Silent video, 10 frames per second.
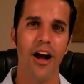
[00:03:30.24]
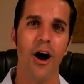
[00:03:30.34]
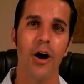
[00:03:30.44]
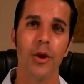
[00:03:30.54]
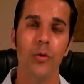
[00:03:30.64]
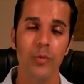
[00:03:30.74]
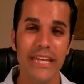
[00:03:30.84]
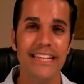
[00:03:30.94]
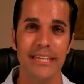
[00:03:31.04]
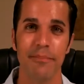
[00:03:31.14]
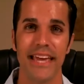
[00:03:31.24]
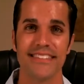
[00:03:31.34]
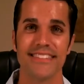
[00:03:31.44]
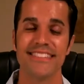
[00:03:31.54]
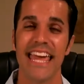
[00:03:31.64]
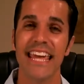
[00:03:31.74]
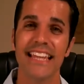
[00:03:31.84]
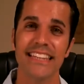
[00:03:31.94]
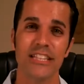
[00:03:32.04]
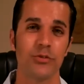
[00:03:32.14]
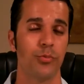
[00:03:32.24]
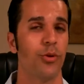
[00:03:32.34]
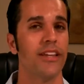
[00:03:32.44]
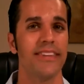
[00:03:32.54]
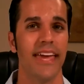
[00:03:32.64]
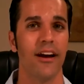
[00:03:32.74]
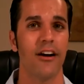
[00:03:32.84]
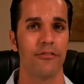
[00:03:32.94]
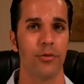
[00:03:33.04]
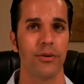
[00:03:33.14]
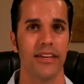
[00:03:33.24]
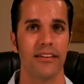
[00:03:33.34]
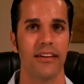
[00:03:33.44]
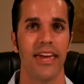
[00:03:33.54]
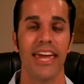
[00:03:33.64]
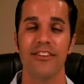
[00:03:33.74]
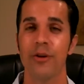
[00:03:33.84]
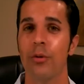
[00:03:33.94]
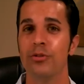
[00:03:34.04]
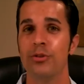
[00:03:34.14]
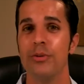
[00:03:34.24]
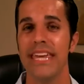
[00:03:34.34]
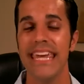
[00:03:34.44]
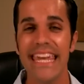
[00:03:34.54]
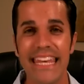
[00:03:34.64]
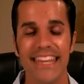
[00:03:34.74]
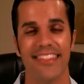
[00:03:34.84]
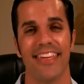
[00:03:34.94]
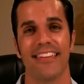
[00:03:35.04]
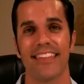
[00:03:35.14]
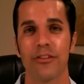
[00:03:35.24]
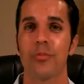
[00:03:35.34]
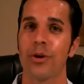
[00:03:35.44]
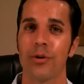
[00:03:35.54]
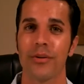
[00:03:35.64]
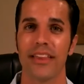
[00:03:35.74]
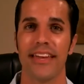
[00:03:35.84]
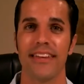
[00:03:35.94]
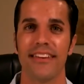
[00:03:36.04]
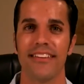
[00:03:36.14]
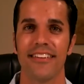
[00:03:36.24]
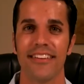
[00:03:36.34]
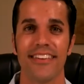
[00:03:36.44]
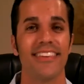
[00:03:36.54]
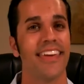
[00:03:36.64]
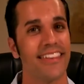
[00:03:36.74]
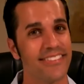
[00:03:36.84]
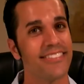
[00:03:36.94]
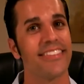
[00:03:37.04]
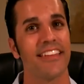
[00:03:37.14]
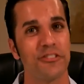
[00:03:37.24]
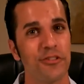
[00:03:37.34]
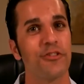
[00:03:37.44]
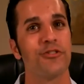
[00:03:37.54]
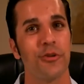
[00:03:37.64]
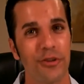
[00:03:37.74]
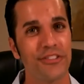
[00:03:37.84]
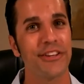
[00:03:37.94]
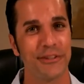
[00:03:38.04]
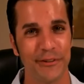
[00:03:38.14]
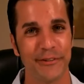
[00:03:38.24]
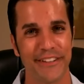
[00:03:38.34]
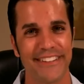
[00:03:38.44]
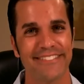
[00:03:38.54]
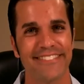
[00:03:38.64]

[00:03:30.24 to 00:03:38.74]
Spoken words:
On a weekly basis, take at least 1 day off a week, and don't do anything that's work-related. Yes, that's chores included.